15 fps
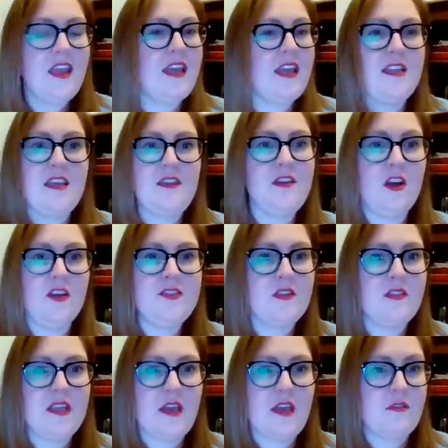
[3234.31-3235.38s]
even also
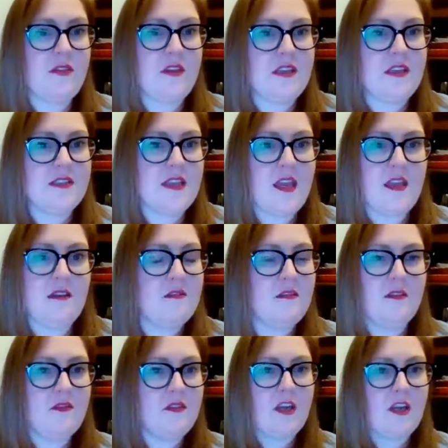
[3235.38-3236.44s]
the other things that
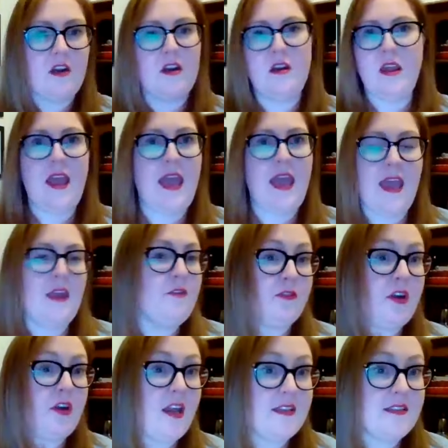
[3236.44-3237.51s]
are ahead
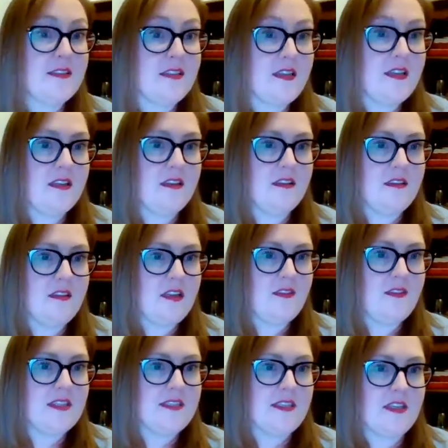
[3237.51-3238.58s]
for us in
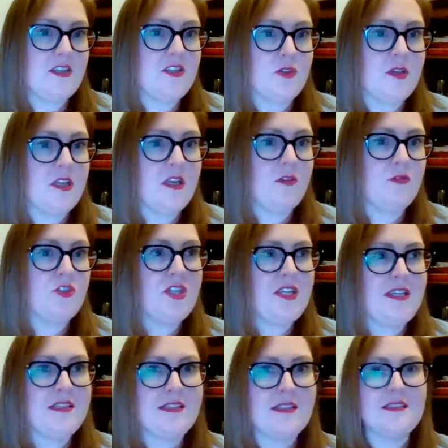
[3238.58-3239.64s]
this industry. Right. You know,
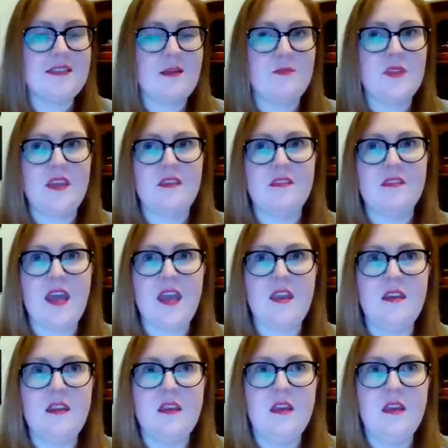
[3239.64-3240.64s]
cheese is something that